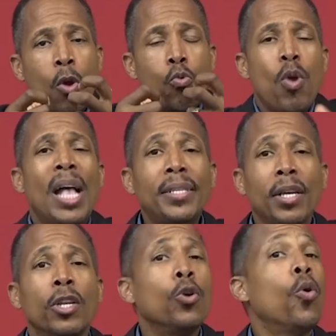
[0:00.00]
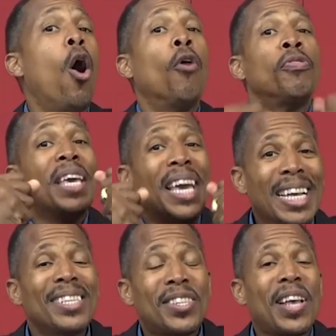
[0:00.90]
resolute on the
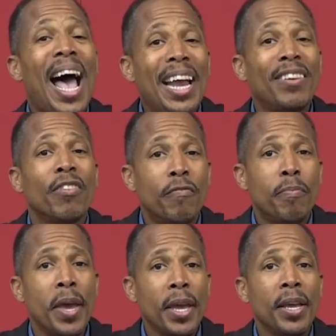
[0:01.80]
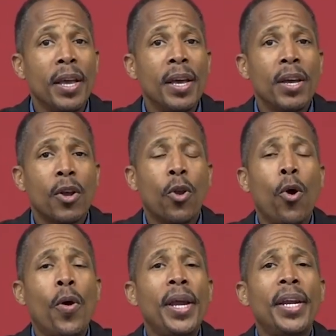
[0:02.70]
inside of me
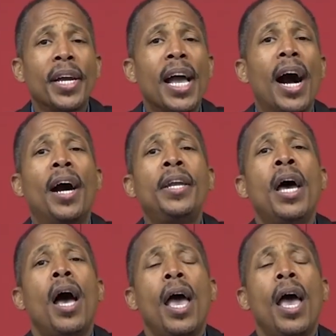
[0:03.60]
Glory to God.